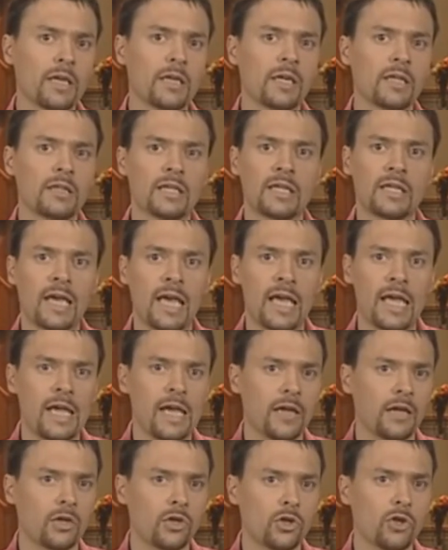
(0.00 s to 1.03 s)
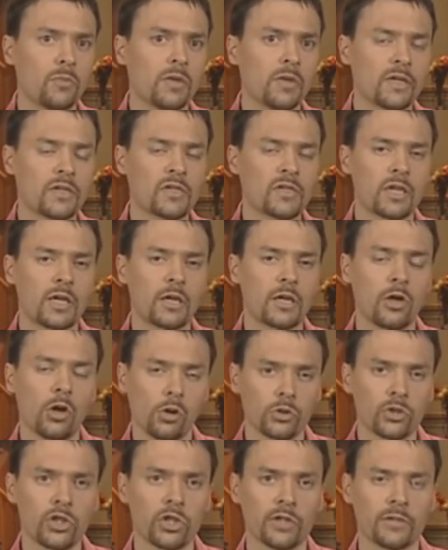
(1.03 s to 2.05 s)
a decaying humanistic
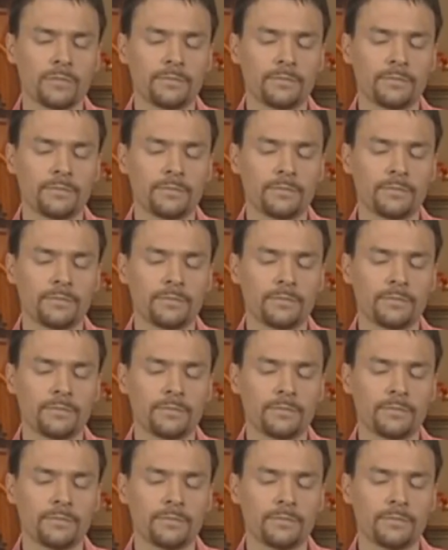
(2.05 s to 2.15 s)
culture.